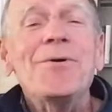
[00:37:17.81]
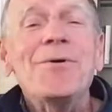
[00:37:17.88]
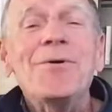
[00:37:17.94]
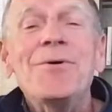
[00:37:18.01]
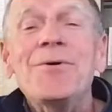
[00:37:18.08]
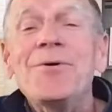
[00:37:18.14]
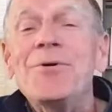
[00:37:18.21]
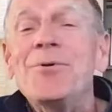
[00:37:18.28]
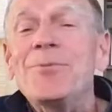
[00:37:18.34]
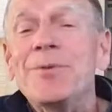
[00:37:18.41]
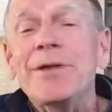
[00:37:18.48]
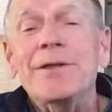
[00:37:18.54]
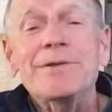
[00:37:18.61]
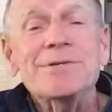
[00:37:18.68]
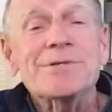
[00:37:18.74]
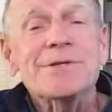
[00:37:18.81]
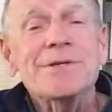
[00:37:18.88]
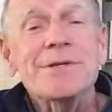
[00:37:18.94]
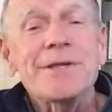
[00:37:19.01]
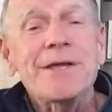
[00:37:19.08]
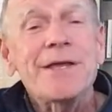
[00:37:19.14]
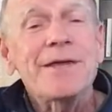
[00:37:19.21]
It's the
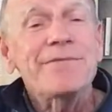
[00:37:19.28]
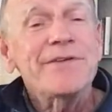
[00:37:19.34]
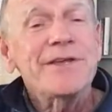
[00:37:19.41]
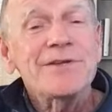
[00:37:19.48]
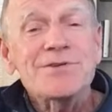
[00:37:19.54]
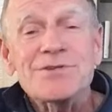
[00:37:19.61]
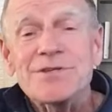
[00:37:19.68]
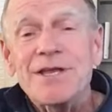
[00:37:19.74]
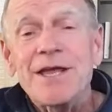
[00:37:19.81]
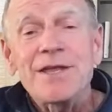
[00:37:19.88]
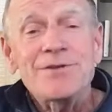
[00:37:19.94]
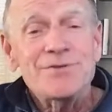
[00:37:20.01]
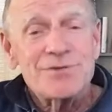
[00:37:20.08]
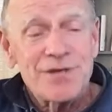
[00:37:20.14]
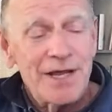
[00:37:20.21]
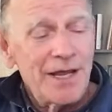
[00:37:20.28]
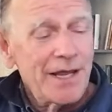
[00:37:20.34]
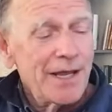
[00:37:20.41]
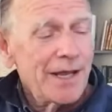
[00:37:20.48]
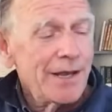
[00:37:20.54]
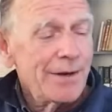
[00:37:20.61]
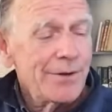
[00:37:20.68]
Livingston
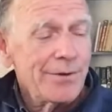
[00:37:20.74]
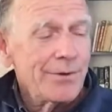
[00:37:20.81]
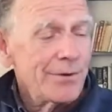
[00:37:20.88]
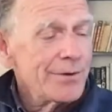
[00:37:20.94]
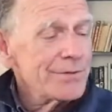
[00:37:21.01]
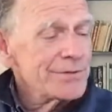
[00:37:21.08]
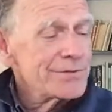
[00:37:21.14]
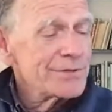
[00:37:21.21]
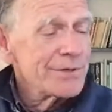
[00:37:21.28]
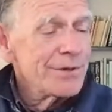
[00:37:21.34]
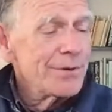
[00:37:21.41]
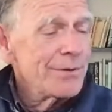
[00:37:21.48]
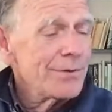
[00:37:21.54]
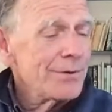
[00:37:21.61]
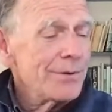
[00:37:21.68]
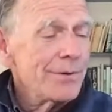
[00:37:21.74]
Taylor Show.